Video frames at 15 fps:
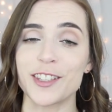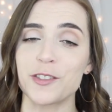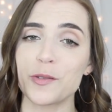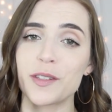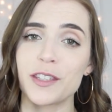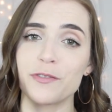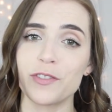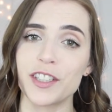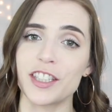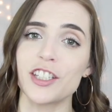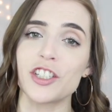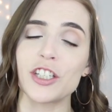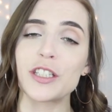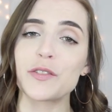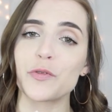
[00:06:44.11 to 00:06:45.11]
This was the
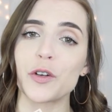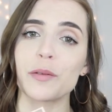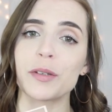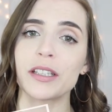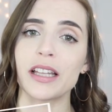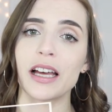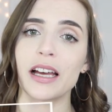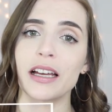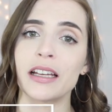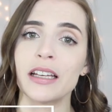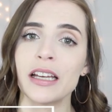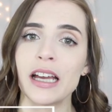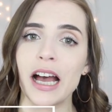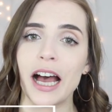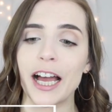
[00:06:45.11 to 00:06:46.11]
Physicians Formula
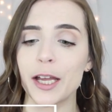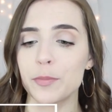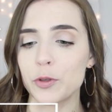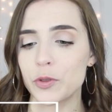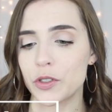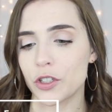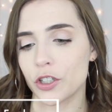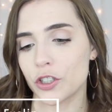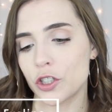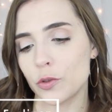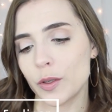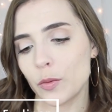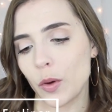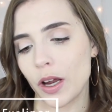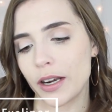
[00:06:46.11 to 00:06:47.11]
Eye Booster,
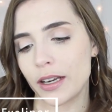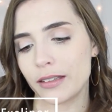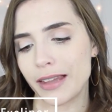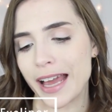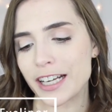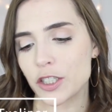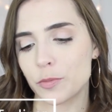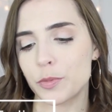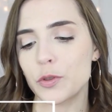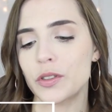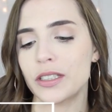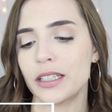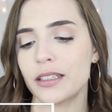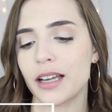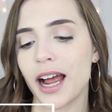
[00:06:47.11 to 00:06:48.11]
2-in-1, Lash
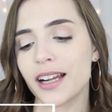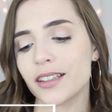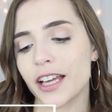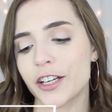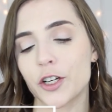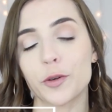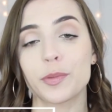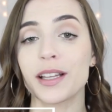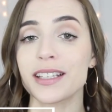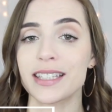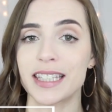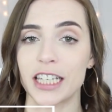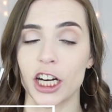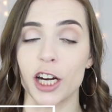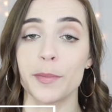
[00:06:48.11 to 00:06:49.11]
Boosting Eyeliner plus
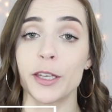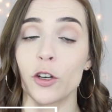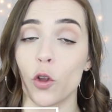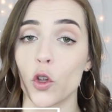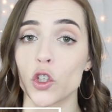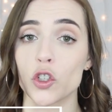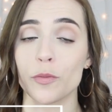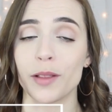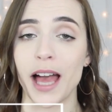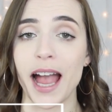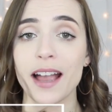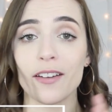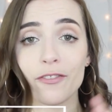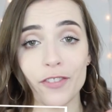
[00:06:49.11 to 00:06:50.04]
Serum in Ultra Black.